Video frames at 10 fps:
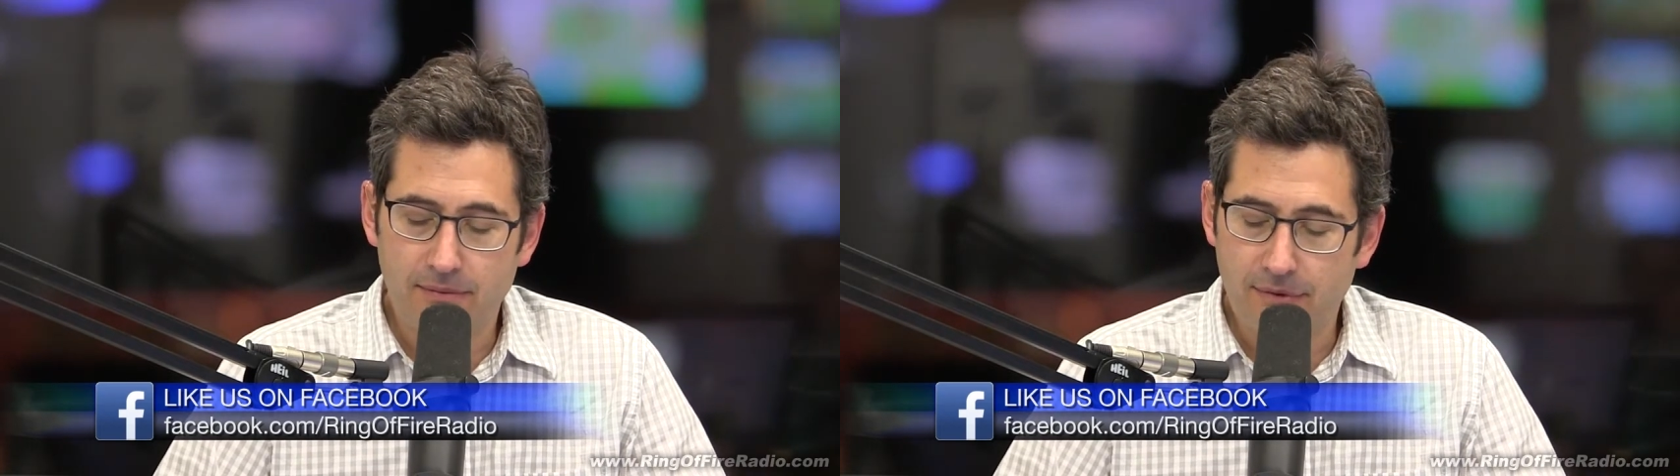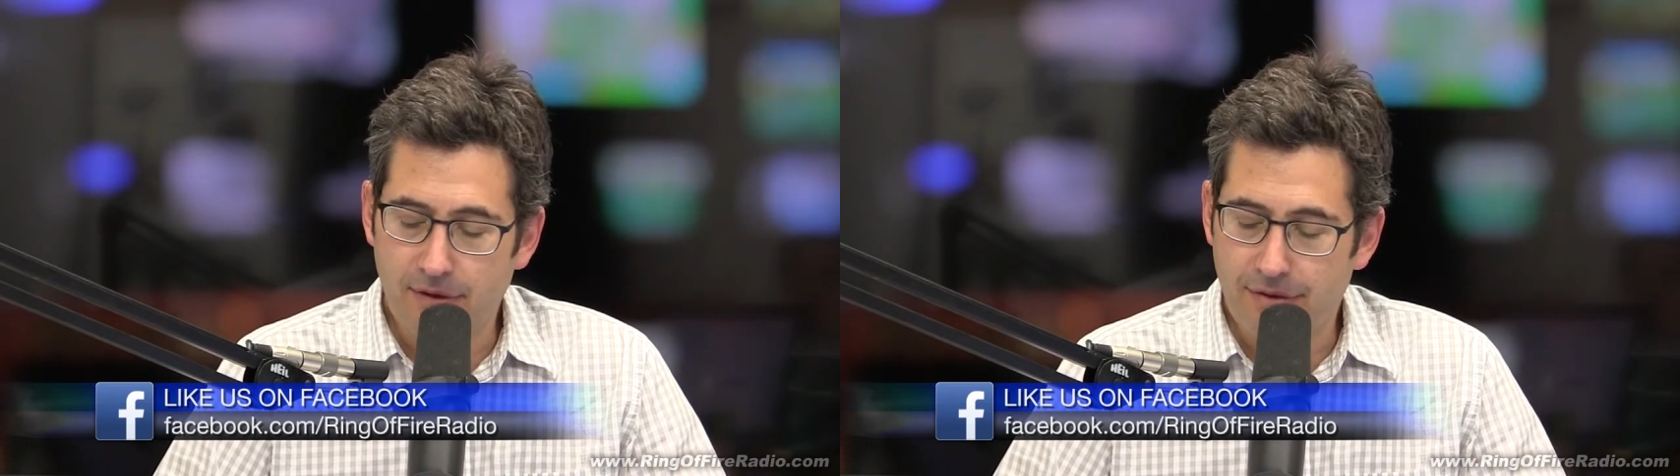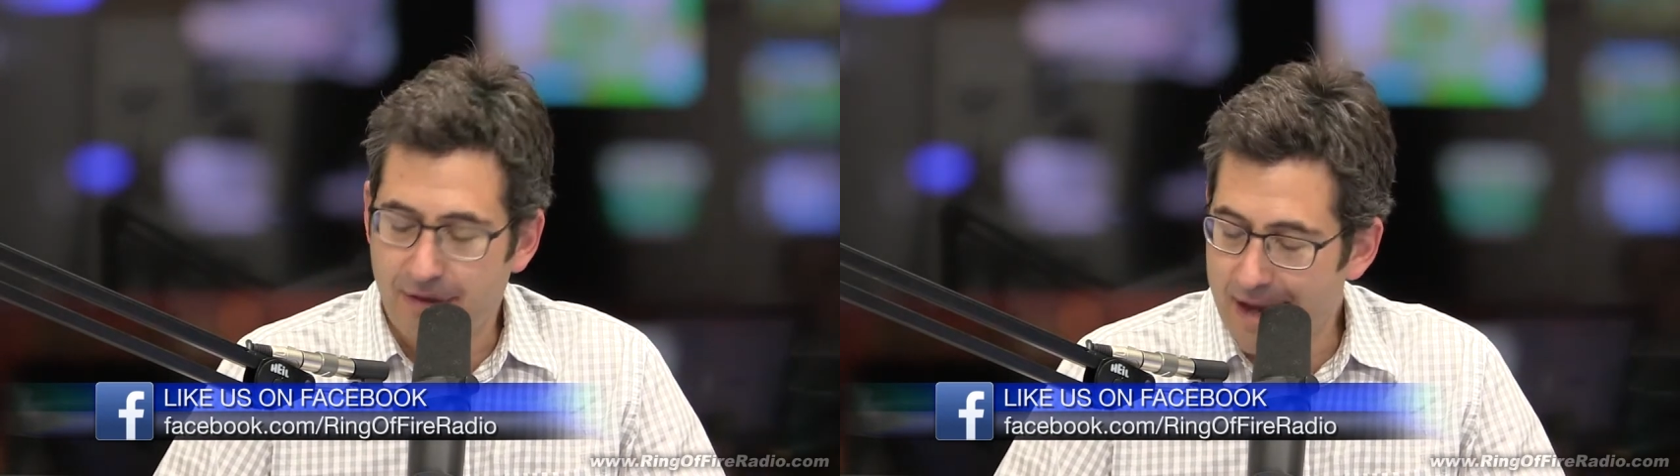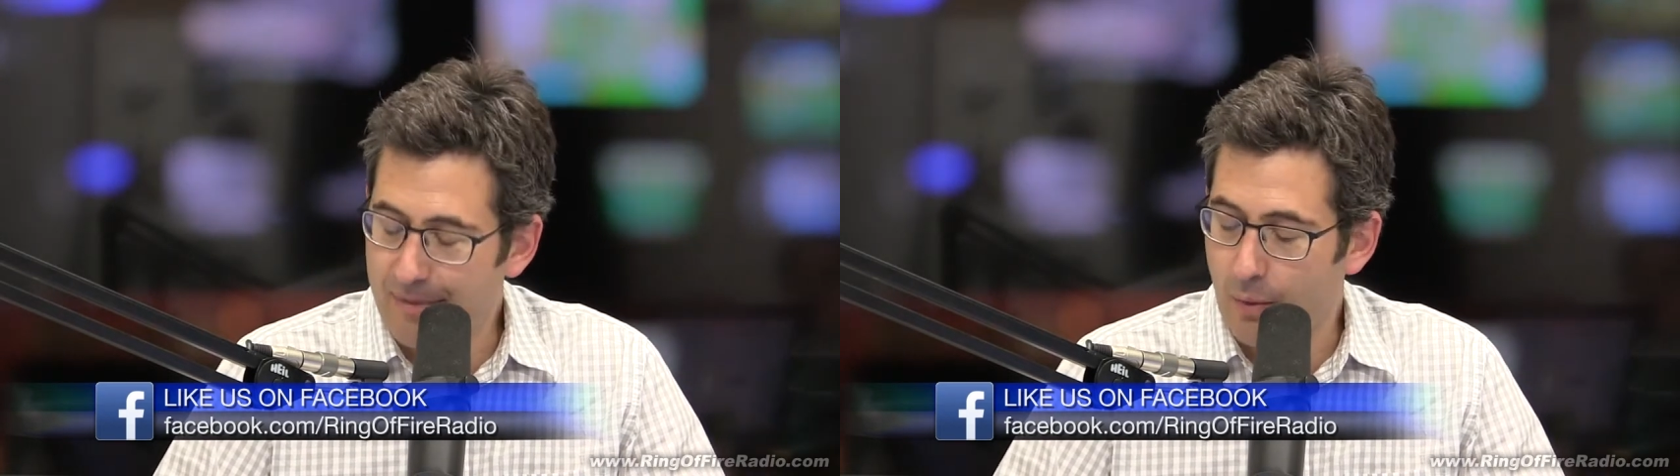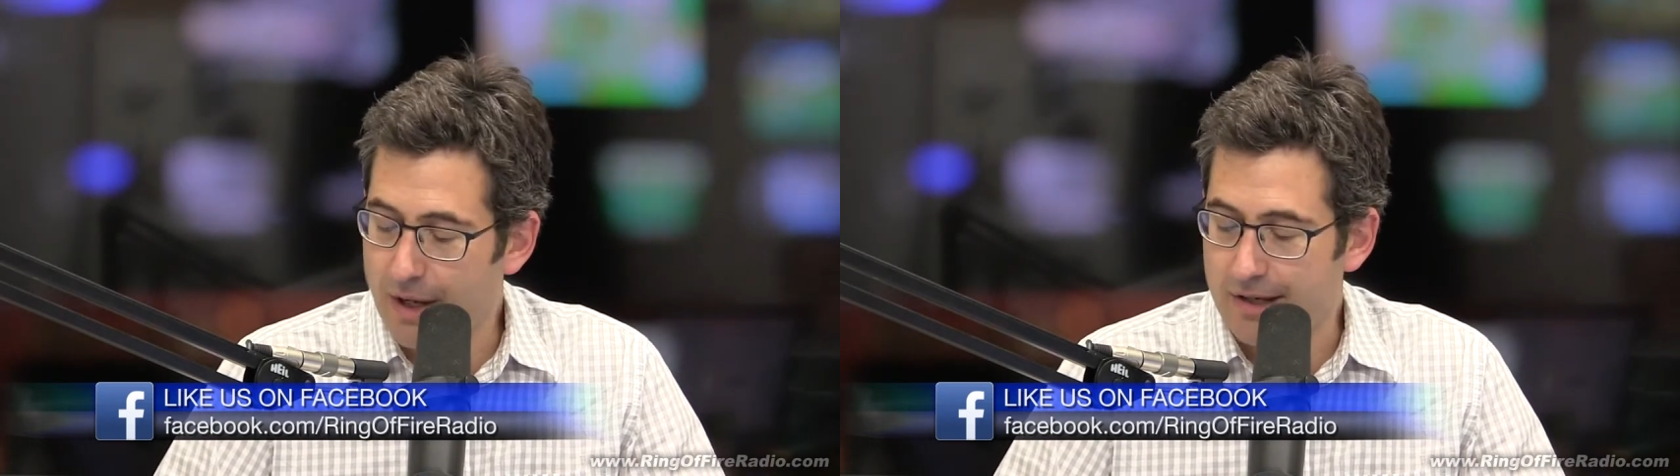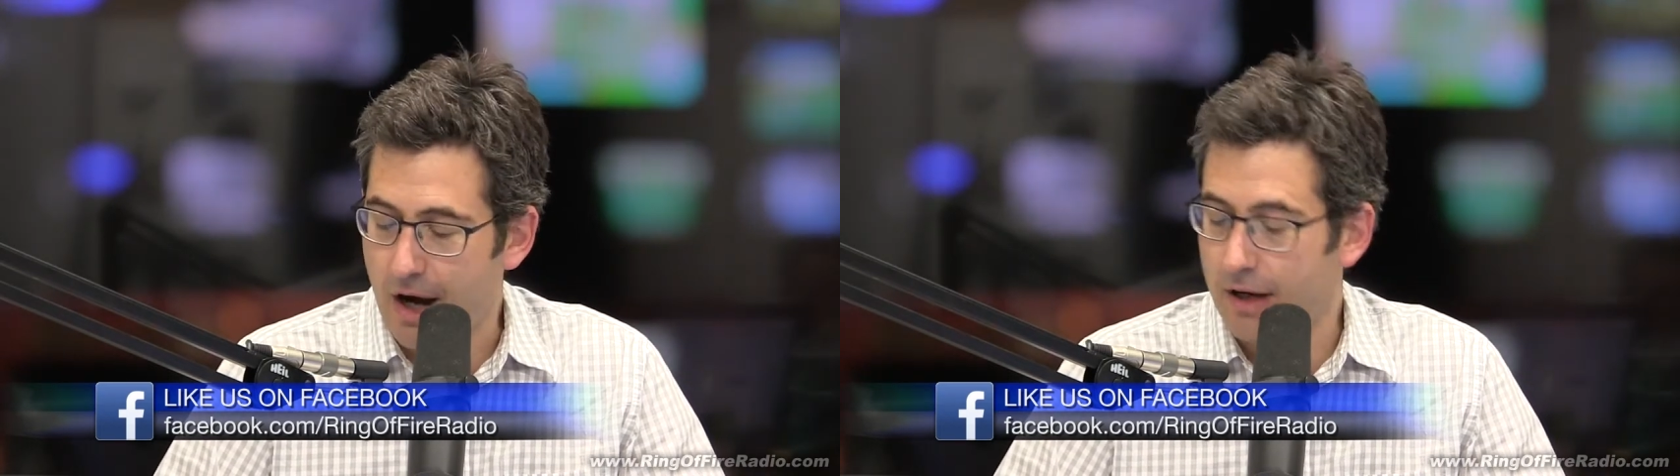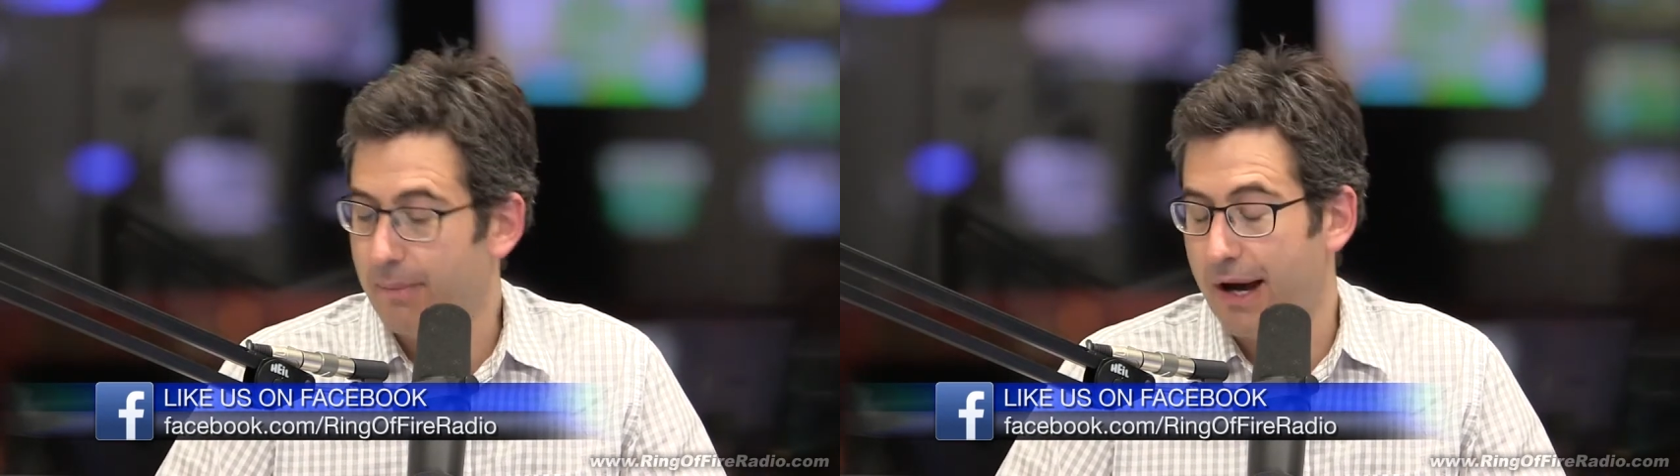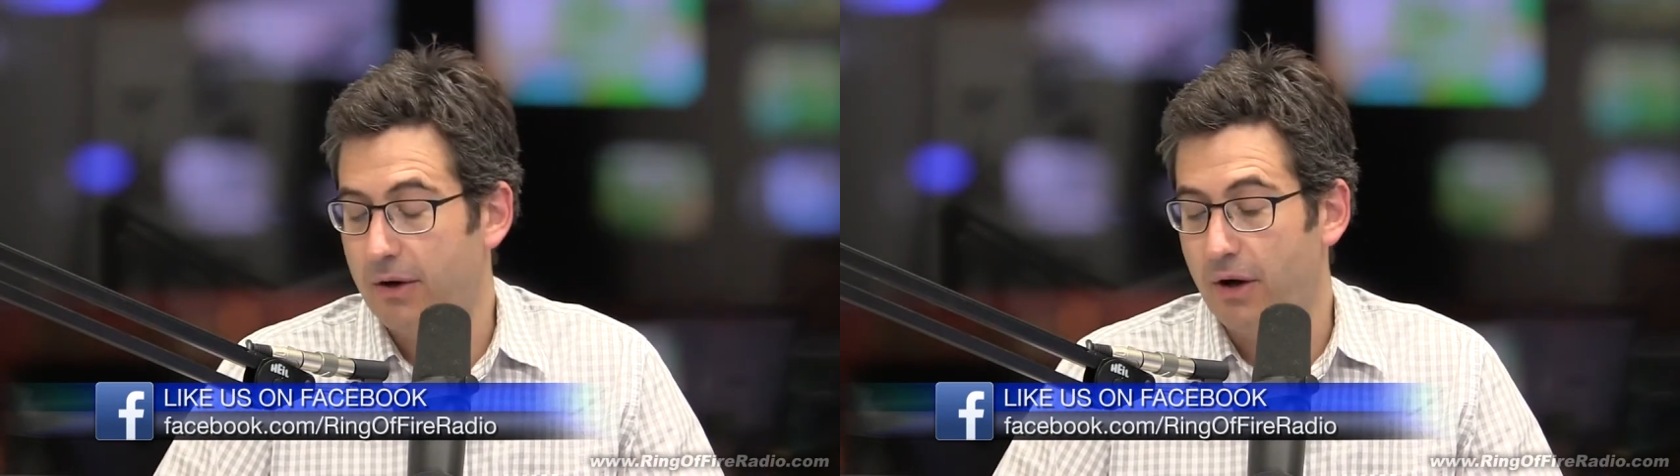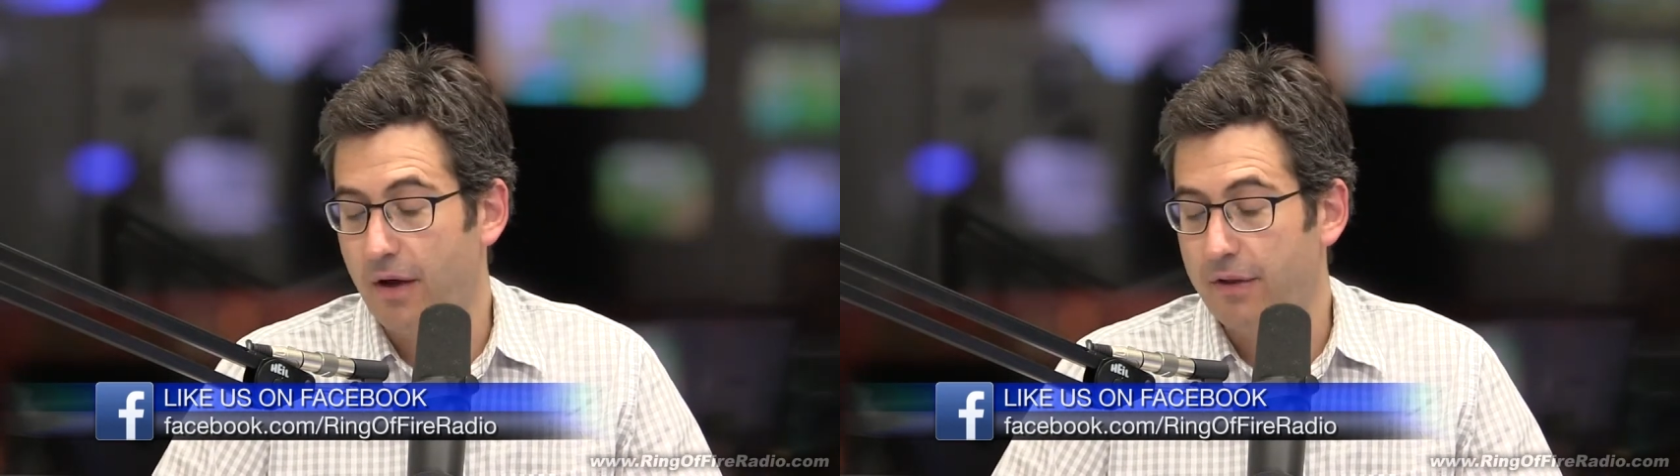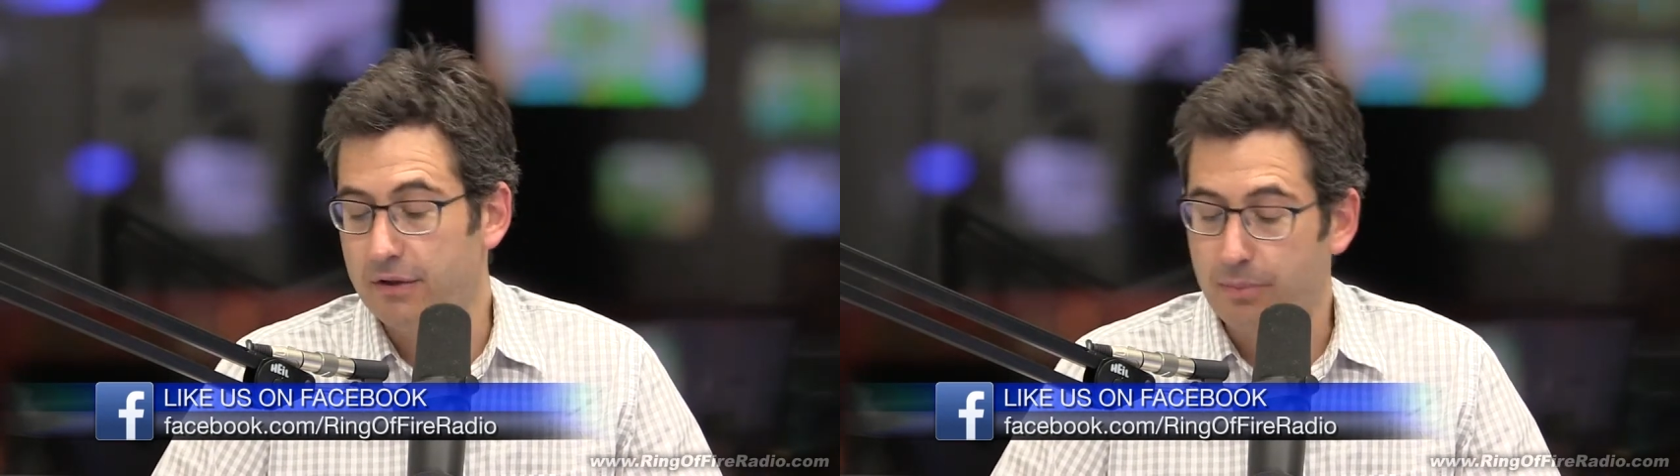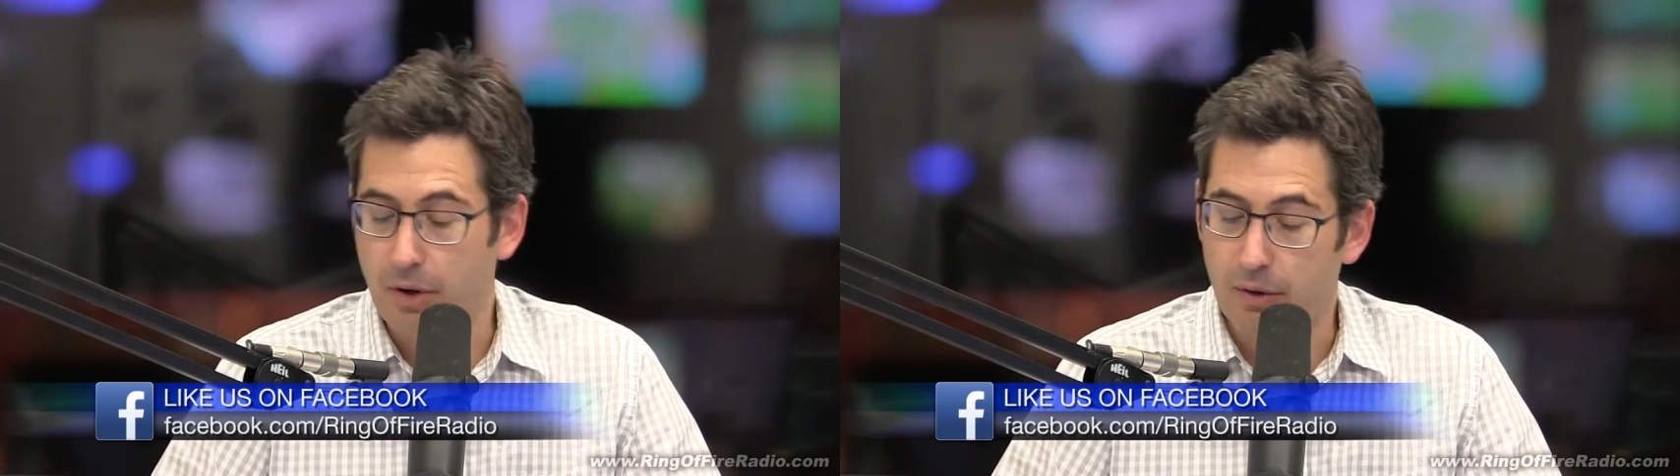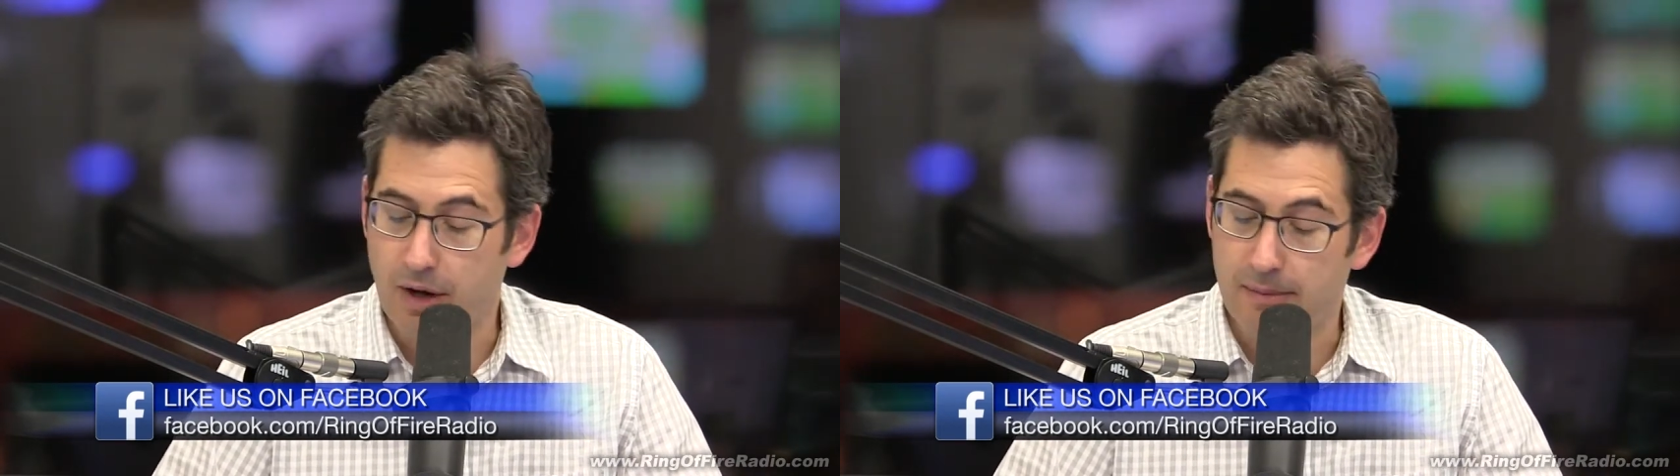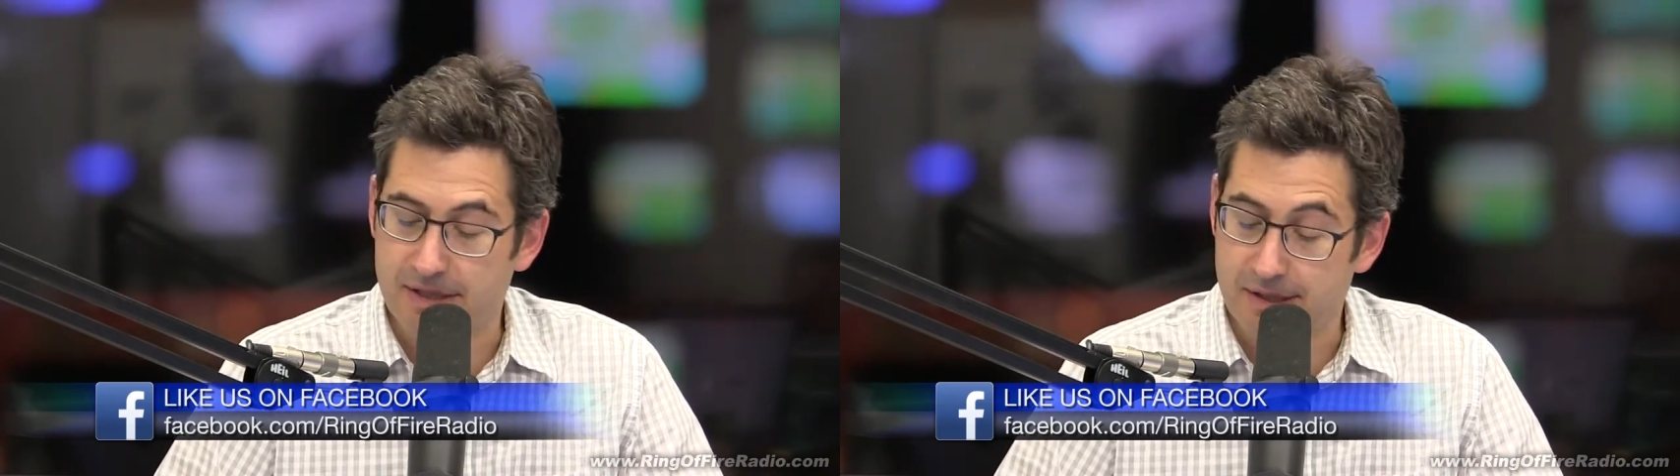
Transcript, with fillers: the theme that we talk about on this program.